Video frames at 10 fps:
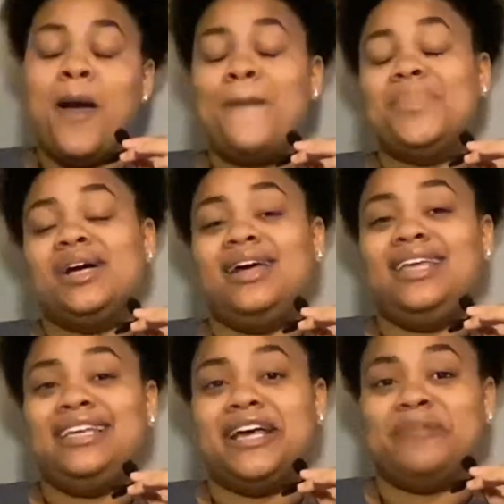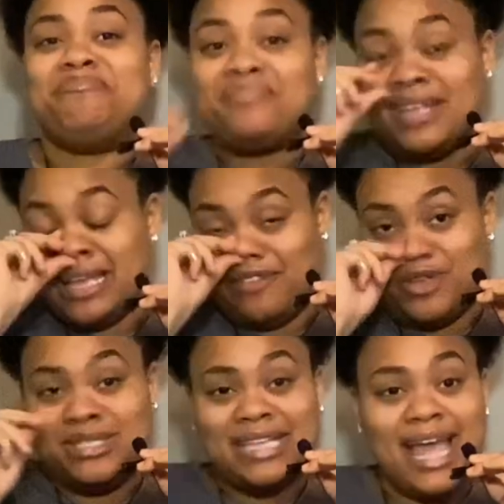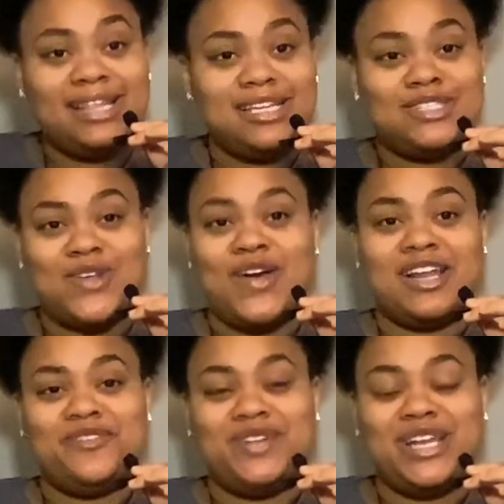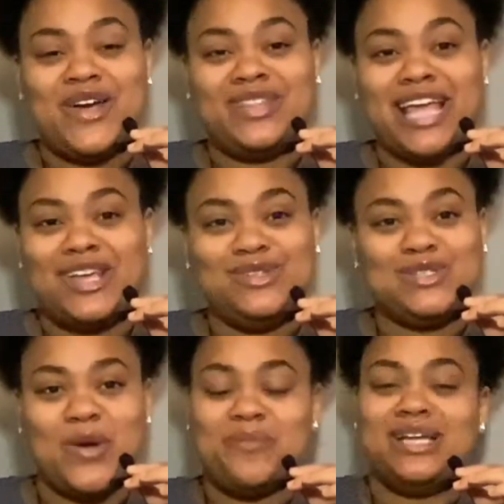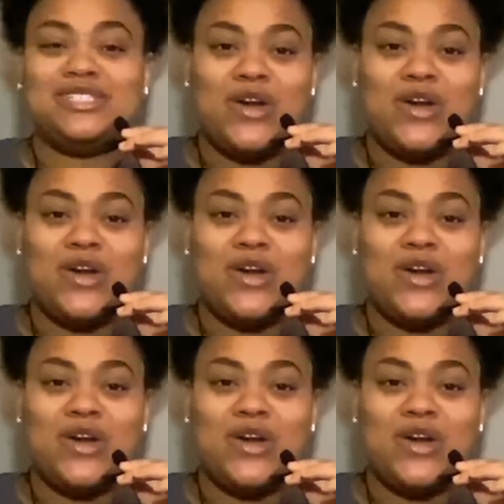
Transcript: But yeah, if you stayed this long in a video, thank you so much.